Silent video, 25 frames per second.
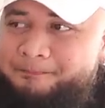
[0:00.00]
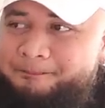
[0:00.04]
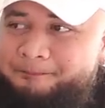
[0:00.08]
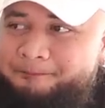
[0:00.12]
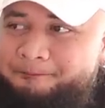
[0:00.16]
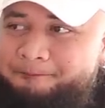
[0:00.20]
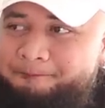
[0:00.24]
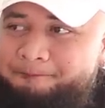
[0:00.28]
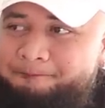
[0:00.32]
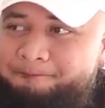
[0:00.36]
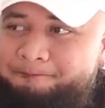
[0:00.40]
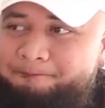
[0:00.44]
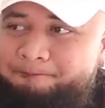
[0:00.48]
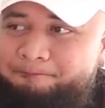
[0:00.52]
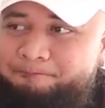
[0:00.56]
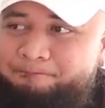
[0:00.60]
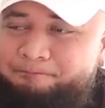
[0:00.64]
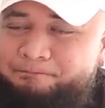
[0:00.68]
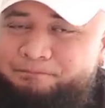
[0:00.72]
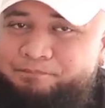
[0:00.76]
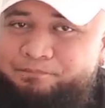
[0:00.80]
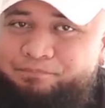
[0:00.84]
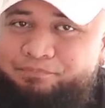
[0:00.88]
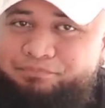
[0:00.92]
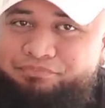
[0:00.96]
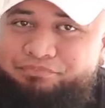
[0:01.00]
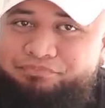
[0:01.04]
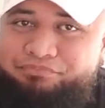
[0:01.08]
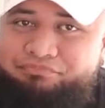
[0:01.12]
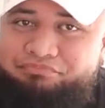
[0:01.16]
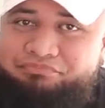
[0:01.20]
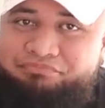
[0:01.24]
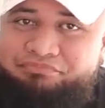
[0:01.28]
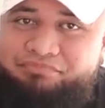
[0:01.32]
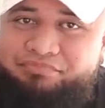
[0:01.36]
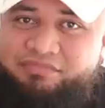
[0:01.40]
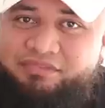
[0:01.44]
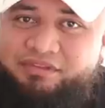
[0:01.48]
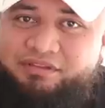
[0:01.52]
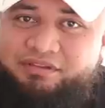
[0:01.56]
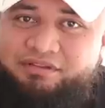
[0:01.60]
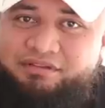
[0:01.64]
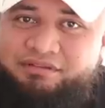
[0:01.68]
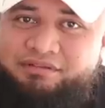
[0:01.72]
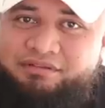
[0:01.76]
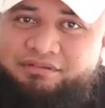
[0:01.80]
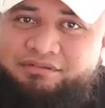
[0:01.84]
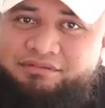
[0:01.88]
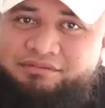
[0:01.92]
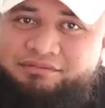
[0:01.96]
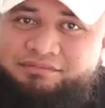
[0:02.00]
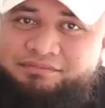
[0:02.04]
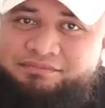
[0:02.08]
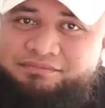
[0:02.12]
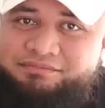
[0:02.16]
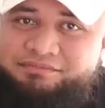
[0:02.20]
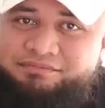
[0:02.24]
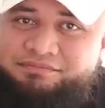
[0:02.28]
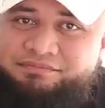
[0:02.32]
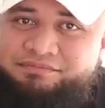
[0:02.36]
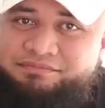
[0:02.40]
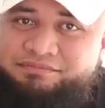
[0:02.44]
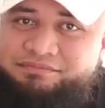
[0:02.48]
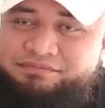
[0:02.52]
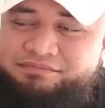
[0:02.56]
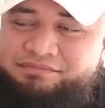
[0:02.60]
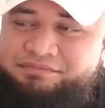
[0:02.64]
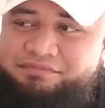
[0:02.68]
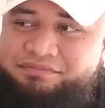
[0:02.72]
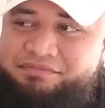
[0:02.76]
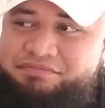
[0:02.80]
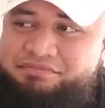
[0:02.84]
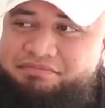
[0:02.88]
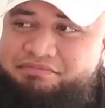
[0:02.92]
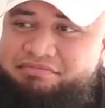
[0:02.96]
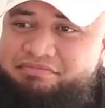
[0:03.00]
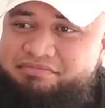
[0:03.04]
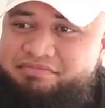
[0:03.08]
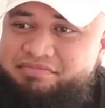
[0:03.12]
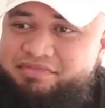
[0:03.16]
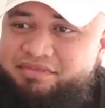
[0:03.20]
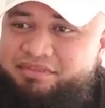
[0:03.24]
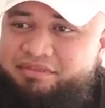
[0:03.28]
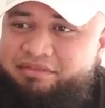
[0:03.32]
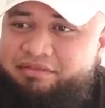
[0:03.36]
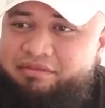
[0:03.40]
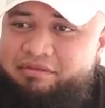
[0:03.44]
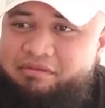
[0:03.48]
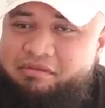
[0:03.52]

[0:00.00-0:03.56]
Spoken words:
No words are spoken by the person on screen.